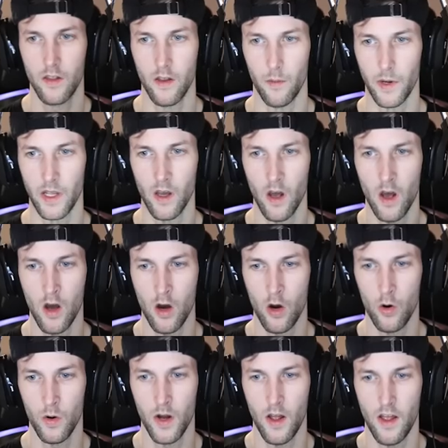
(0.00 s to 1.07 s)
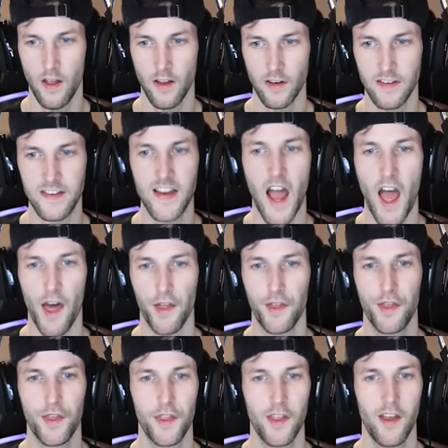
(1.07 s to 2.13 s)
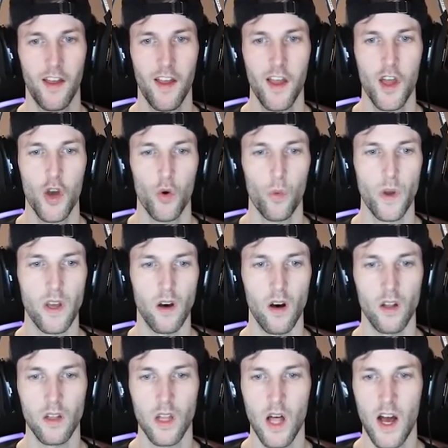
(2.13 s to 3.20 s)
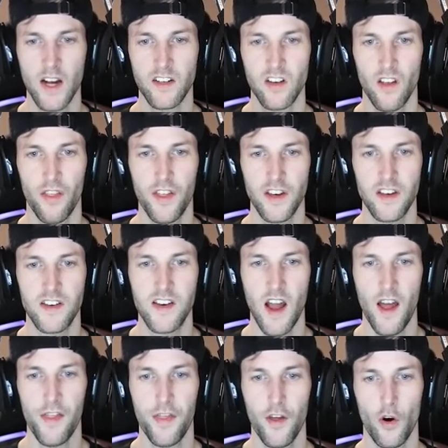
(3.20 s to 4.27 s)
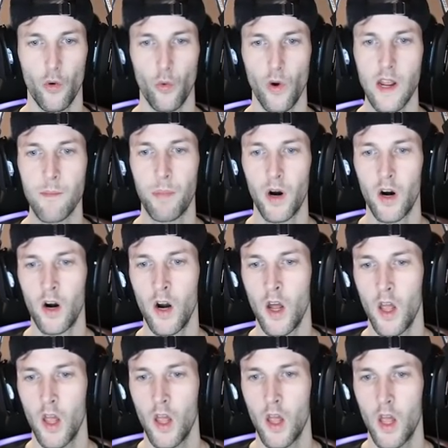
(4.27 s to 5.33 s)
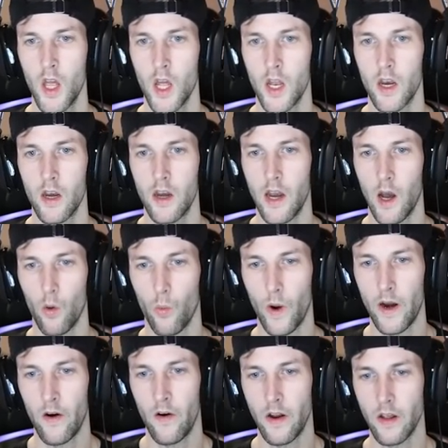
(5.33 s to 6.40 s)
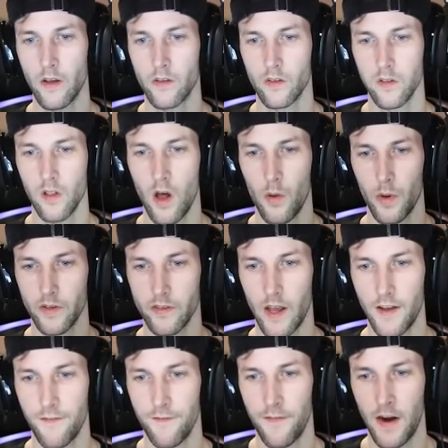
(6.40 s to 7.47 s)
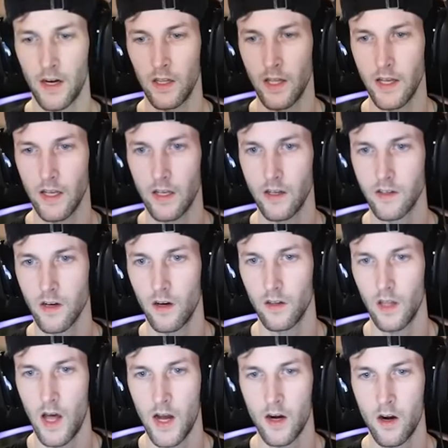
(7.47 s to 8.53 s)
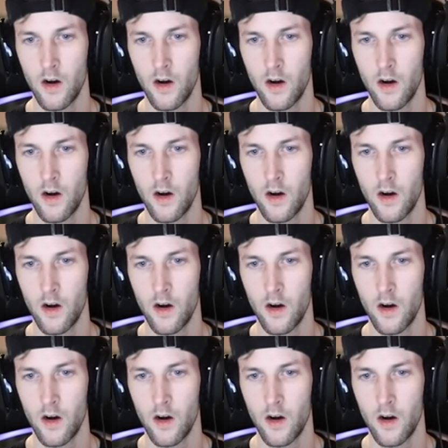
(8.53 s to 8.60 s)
There we go. Death. We unlocked the Death Reaper. Now, where is Lois? I finally get to unlock